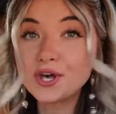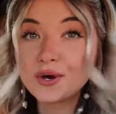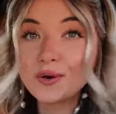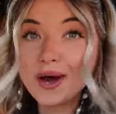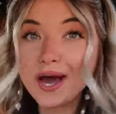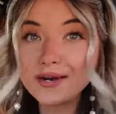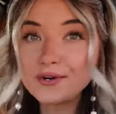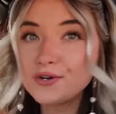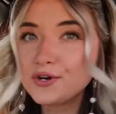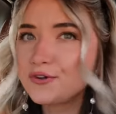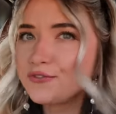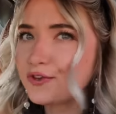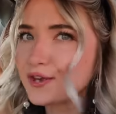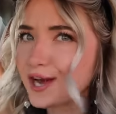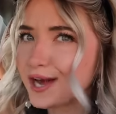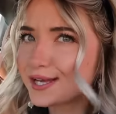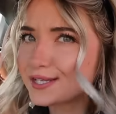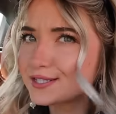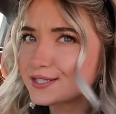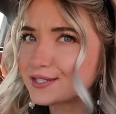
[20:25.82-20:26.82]
I don't know if you
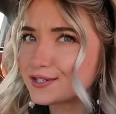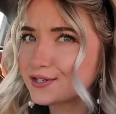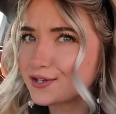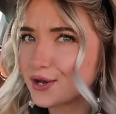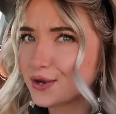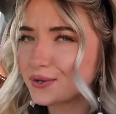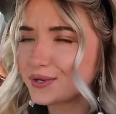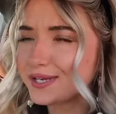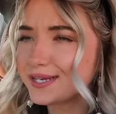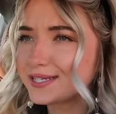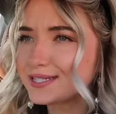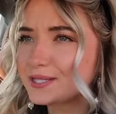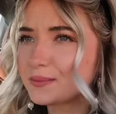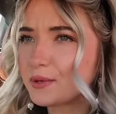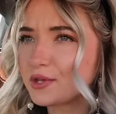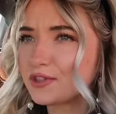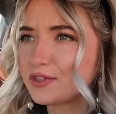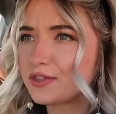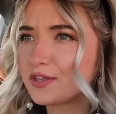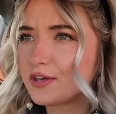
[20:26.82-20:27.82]
guys noticed,
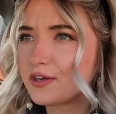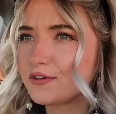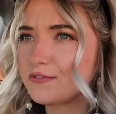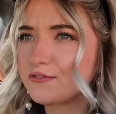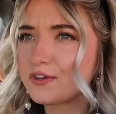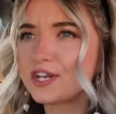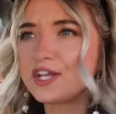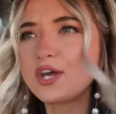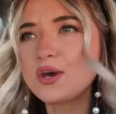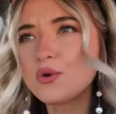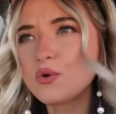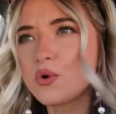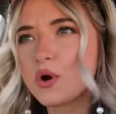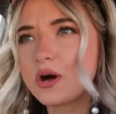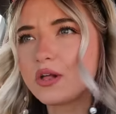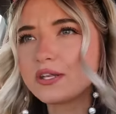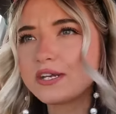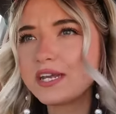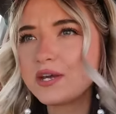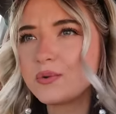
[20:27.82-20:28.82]
but the video
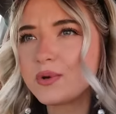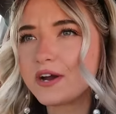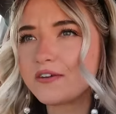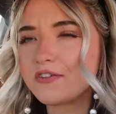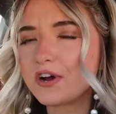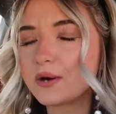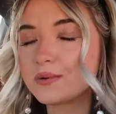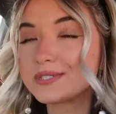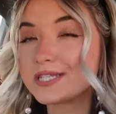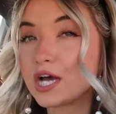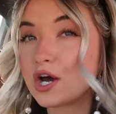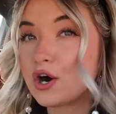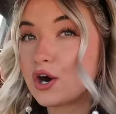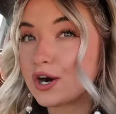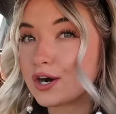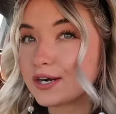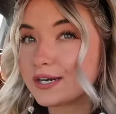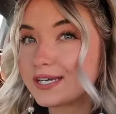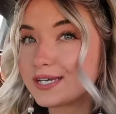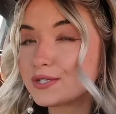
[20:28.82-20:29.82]
quality whenever I was at
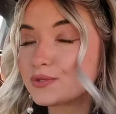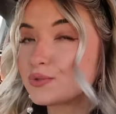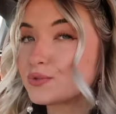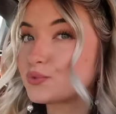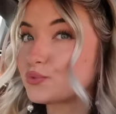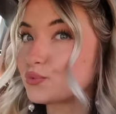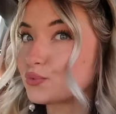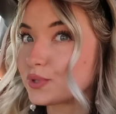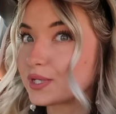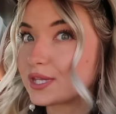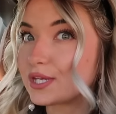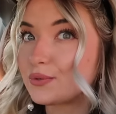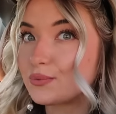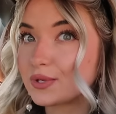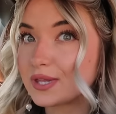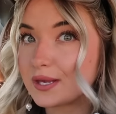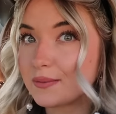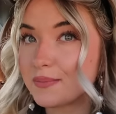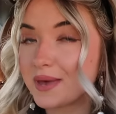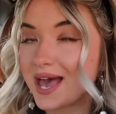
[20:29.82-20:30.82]
Hardee's was really,
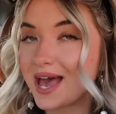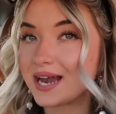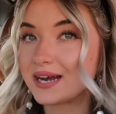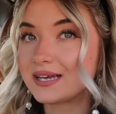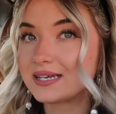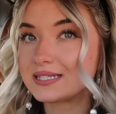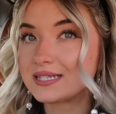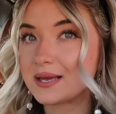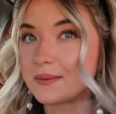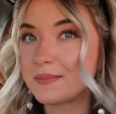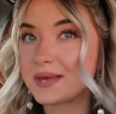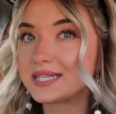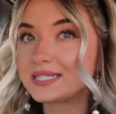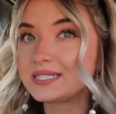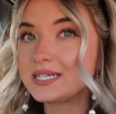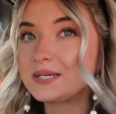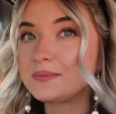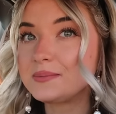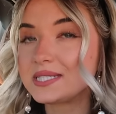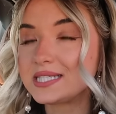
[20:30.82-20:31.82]
really bad because I
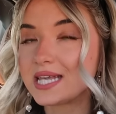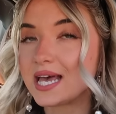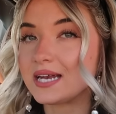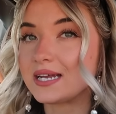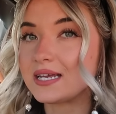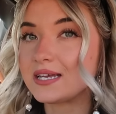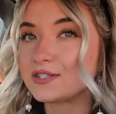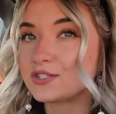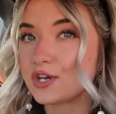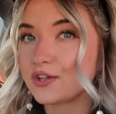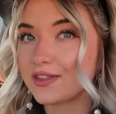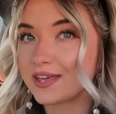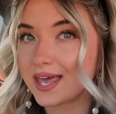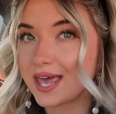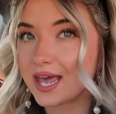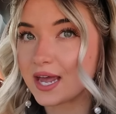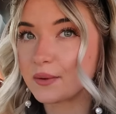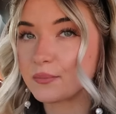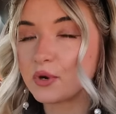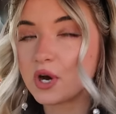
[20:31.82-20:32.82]
messed up settings on the
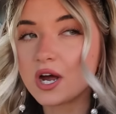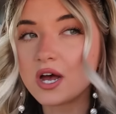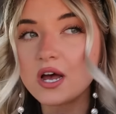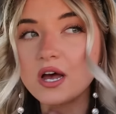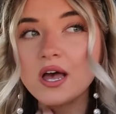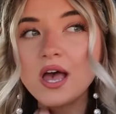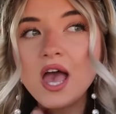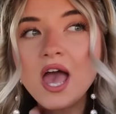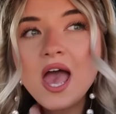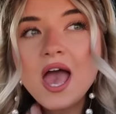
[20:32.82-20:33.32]
camera.